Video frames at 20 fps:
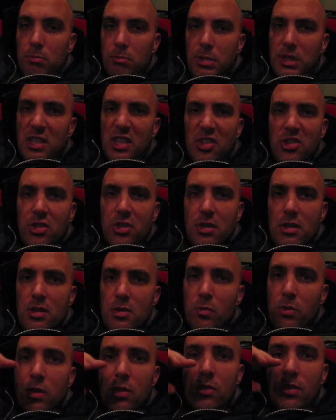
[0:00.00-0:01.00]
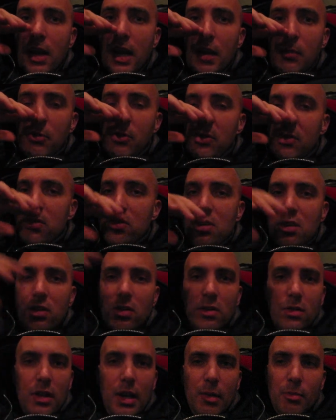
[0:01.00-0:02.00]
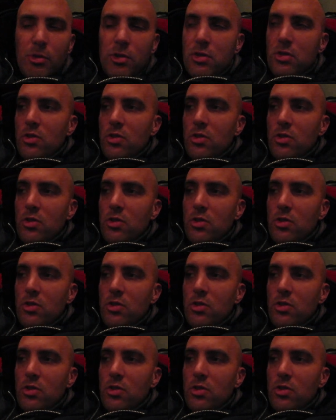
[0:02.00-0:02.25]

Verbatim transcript: petitions with your neighbors and your neighborhood